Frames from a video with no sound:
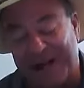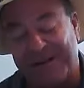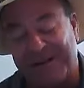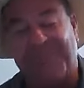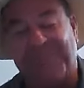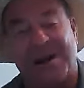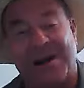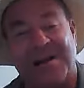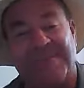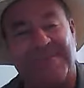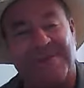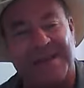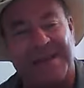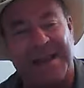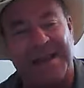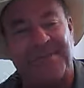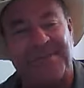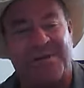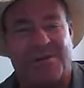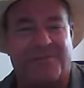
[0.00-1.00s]
department
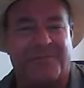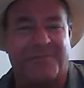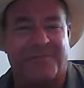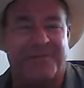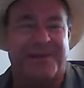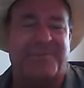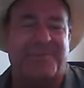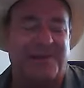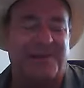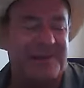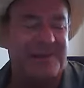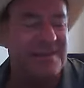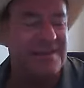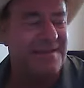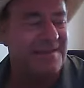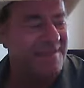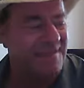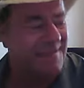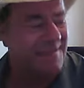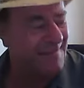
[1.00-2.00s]
came over and the
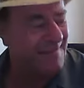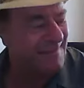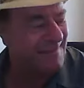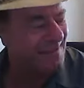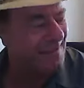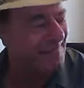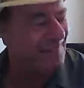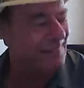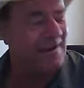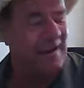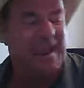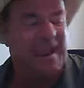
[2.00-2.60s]
polices and stuff and the